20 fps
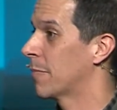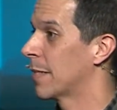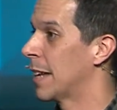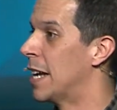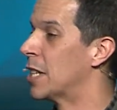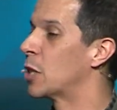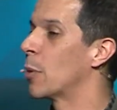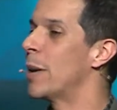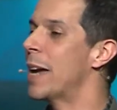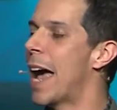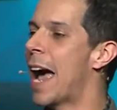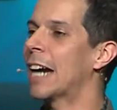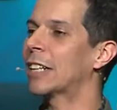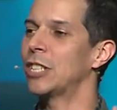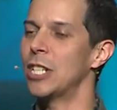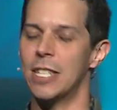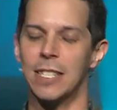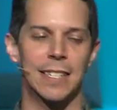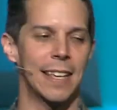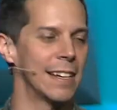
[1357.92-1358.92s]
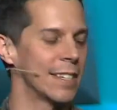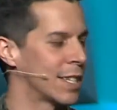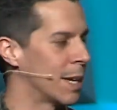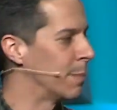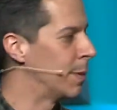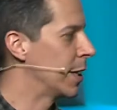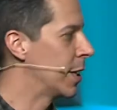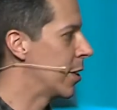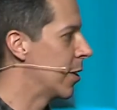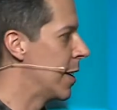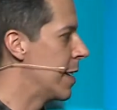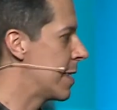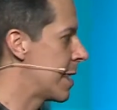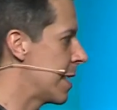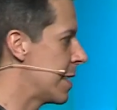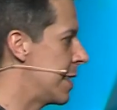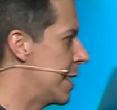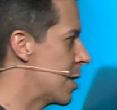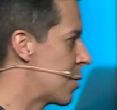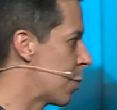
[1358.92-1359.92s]
And so he actually says something to her. He
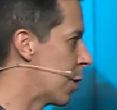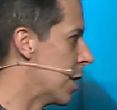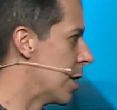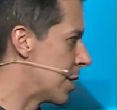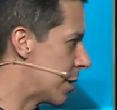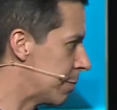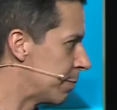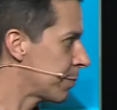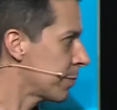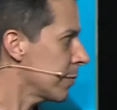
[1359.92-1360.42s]
says these words.